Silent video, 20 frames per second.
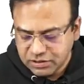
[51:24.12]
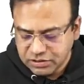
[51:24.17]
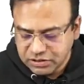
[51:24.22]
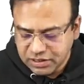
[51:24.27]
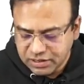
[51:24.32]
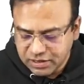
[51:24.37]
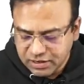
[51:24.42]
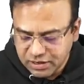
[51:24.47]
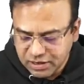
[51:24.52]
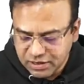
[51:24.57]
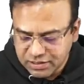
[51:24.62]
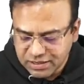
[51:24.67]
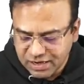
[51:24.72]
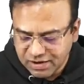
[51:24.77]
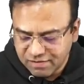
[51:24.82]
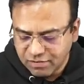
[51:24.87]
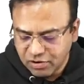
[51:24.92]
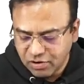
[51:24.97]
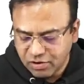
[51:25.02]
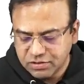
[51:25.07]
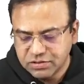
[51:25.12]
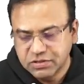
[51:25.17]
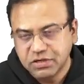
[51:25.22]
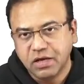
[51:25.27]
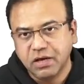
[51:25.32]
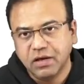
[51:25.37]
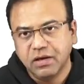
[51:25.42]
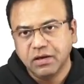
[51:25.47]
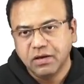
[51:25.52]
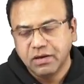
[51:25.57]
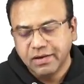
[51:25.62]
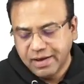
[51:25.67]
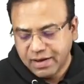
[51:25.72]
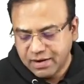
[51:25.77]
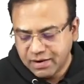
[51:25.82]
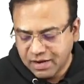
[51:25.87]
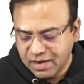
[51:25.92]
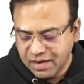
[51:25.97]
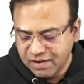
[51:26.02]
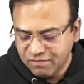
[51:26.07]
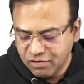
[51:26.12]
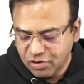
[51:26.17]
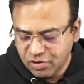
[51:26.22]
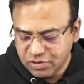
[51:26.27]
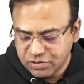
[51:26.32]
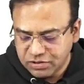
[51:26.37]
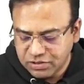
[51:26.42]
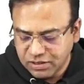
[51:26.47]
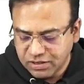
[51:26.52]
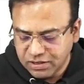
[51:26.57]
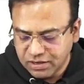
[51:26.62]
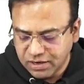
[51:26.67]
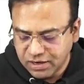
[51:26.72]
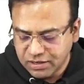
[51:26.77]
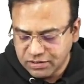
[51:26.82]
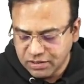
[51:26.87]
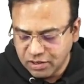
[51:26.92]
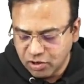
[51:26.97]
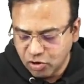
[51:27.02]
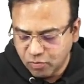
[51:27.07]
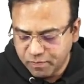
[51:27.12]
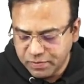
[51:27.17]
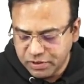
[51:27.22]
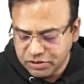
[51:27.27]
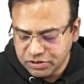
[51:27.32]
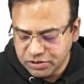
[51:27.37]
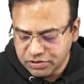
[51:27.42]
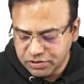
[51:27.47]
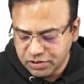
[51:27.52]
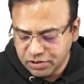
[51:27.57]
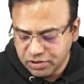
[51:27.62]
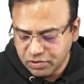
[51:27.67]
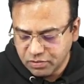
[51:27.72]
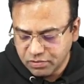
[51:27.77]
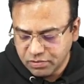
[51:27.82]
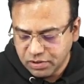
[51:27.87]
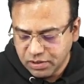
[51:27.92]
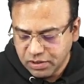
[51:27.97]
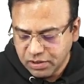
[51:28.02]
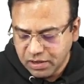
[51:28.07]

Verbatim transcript: generates high velocity and the high velocity creates a low pressure circuit